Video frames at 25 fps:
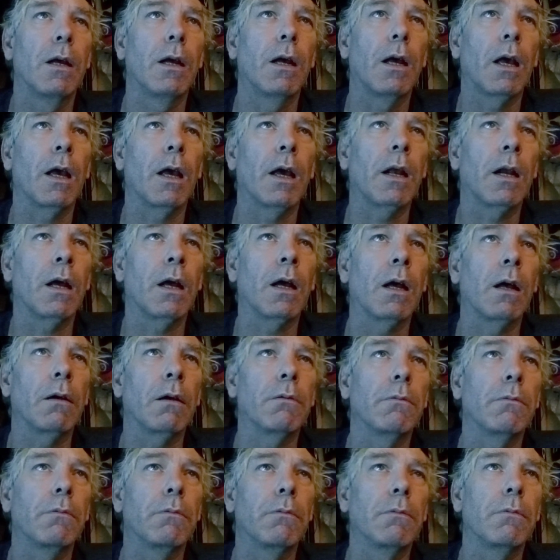And
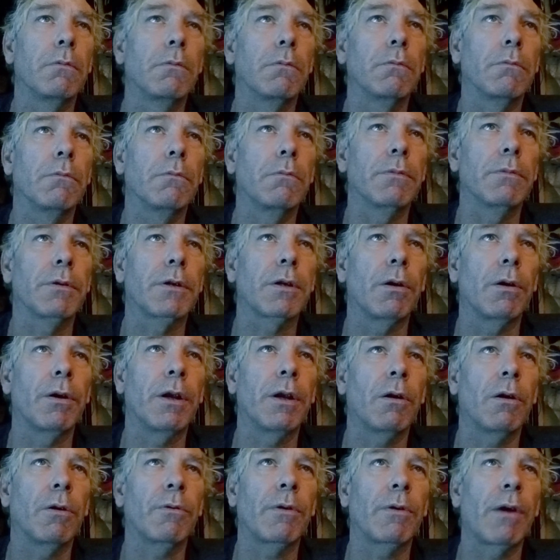so, you
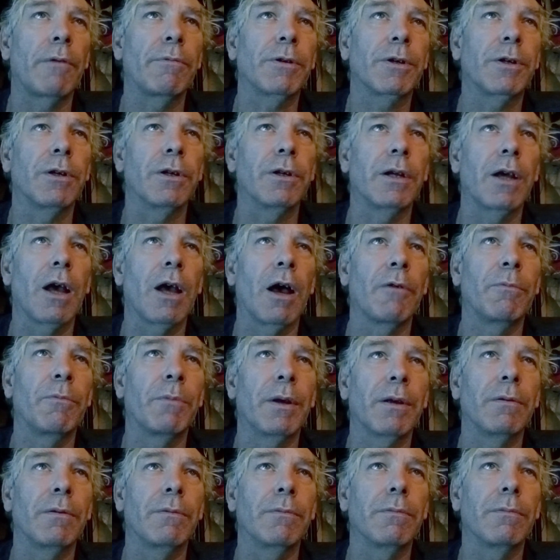know, in reference to the
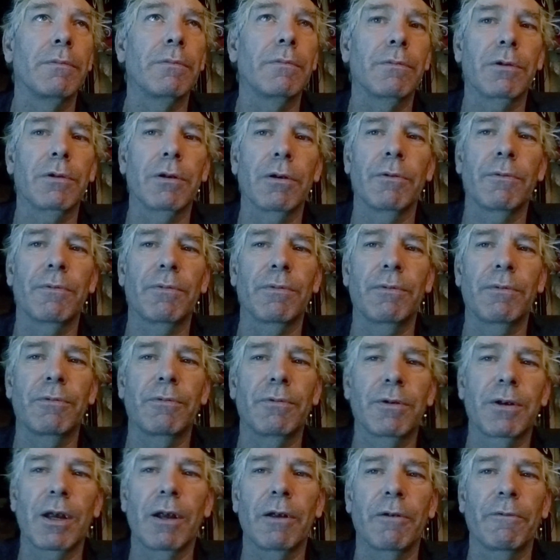government, so if you
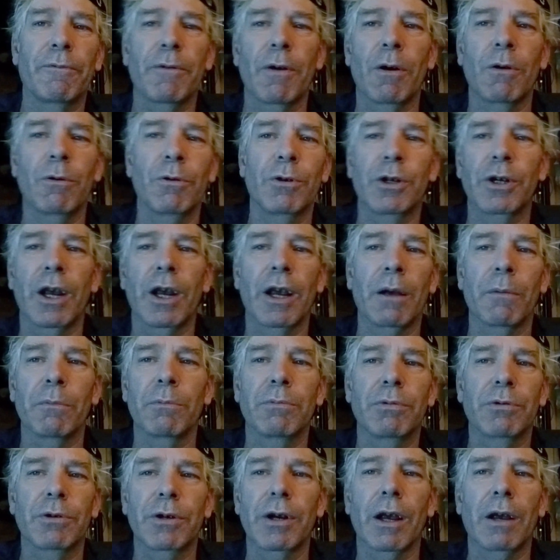see the phone shake, I'm
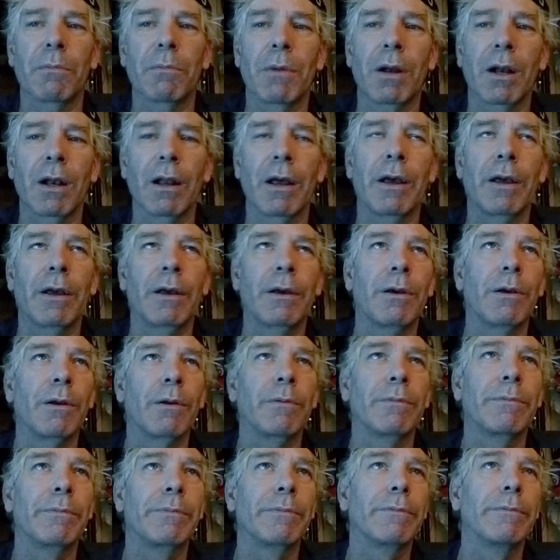shaking my leg, you know,
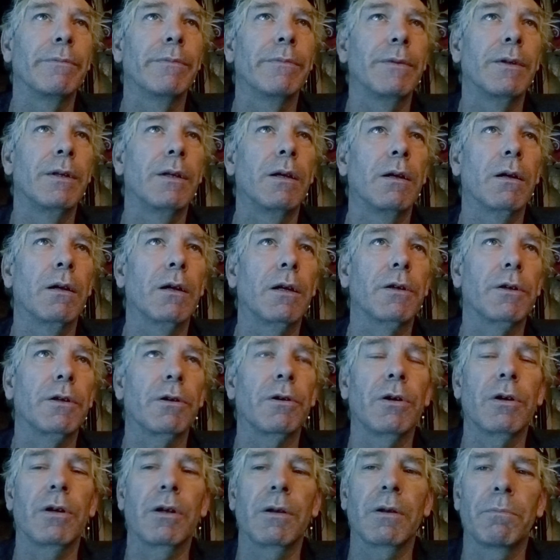because they're
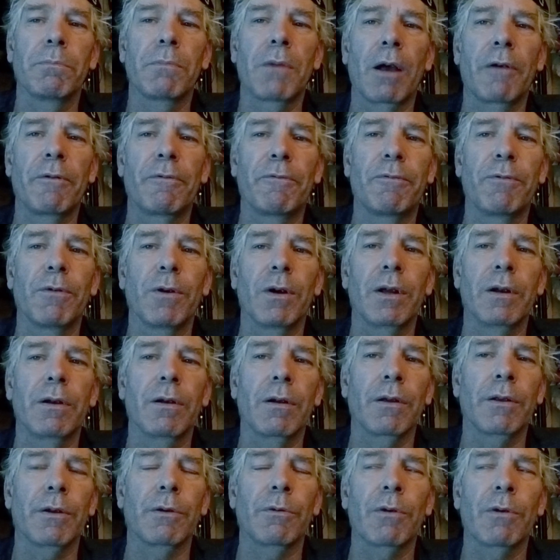hurting my foot
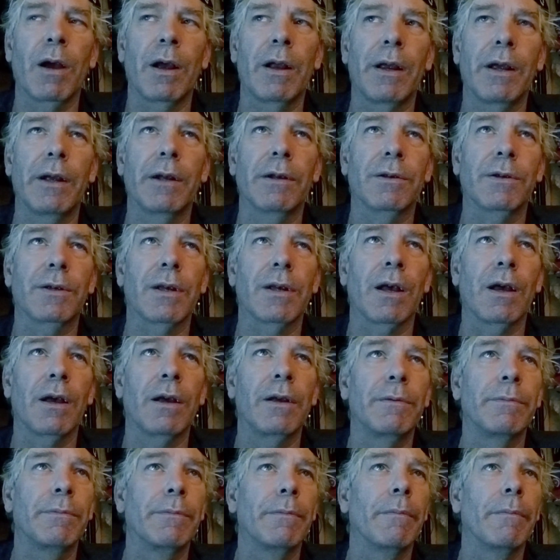on the right-hand side.